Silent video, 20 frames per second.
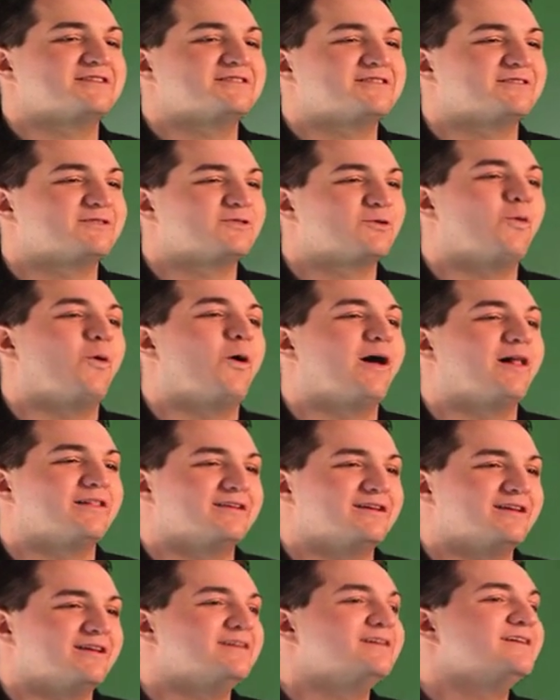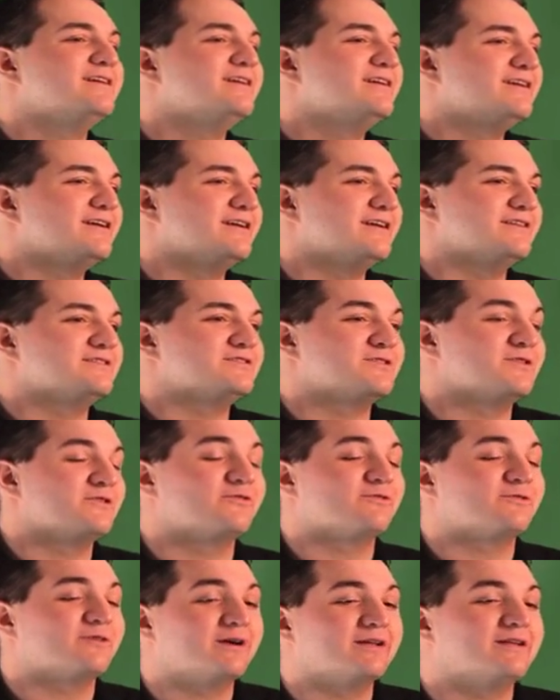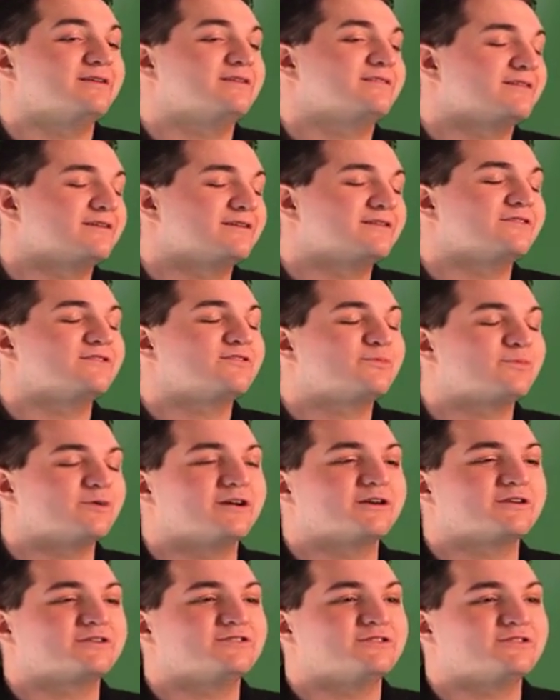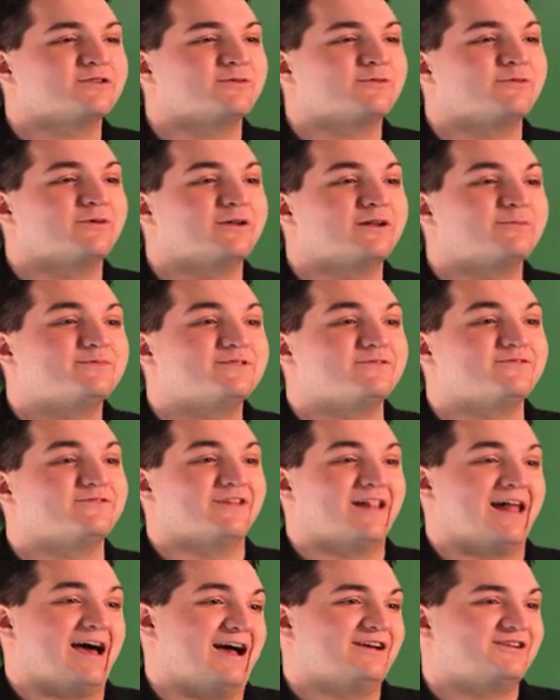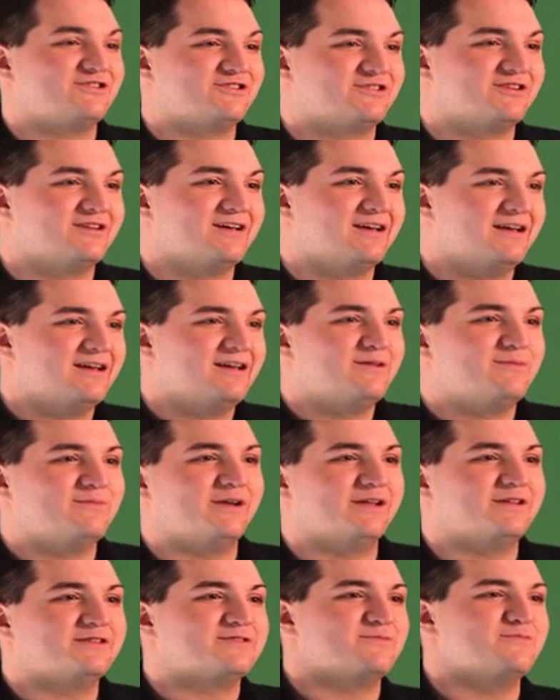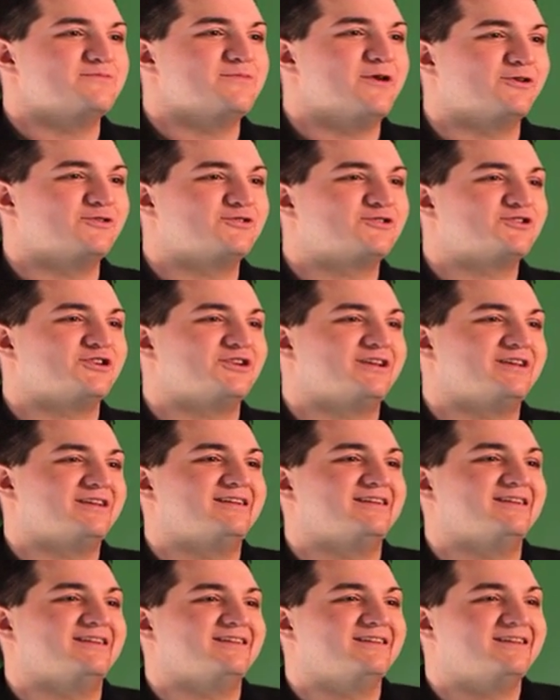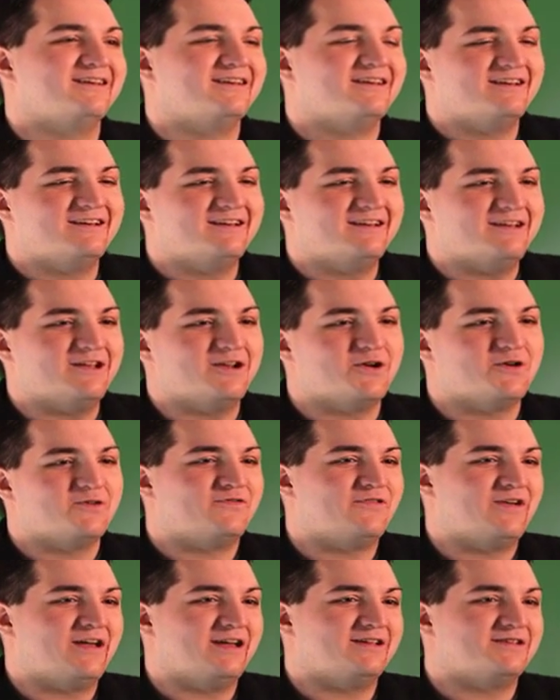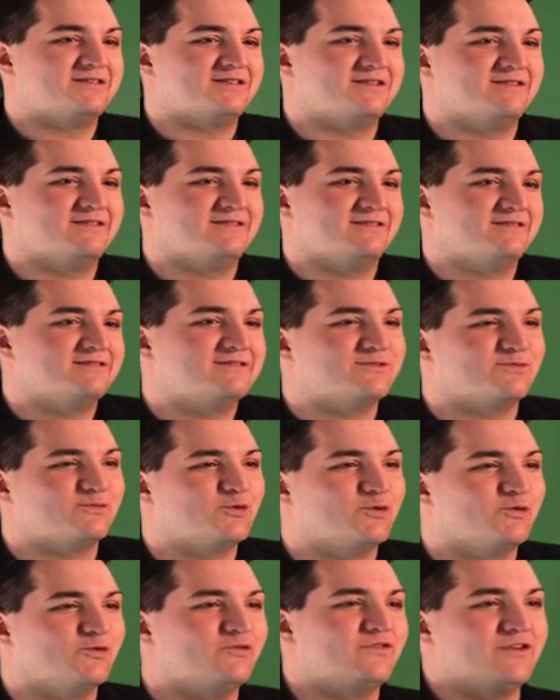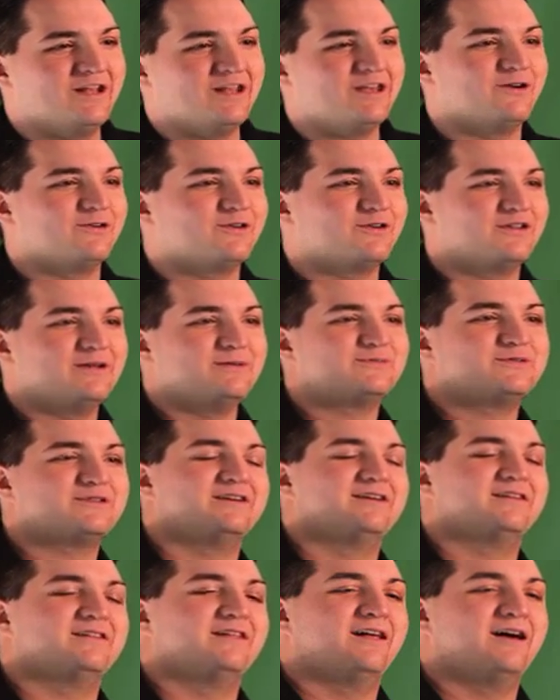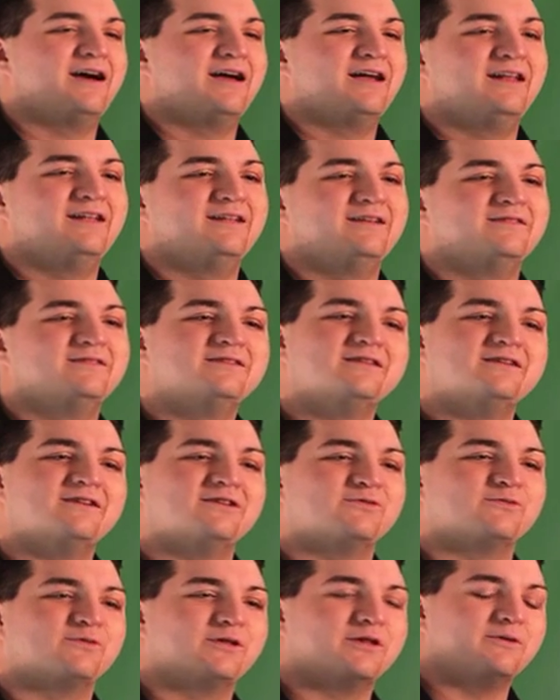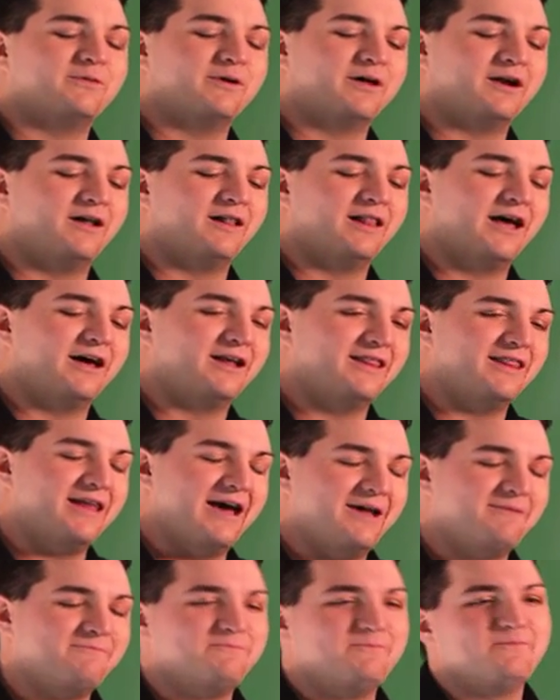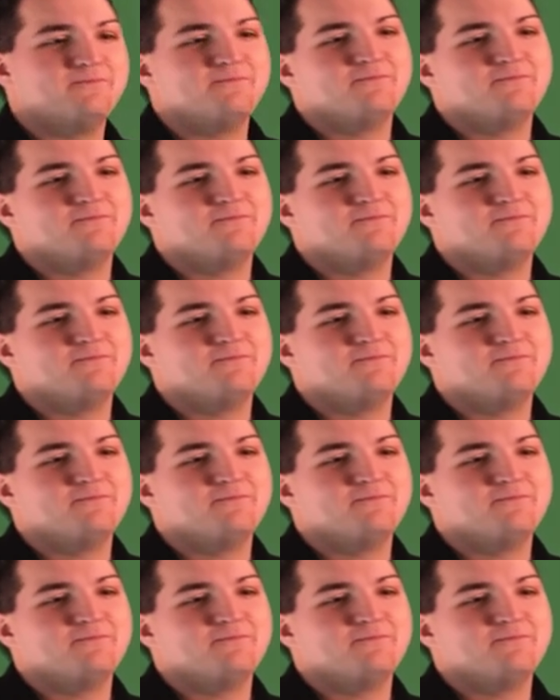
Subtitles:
I said quality as the overriding thing in this production, so we went up to Flash, made some motion and fades and some cool video clips online, and really went all out on that.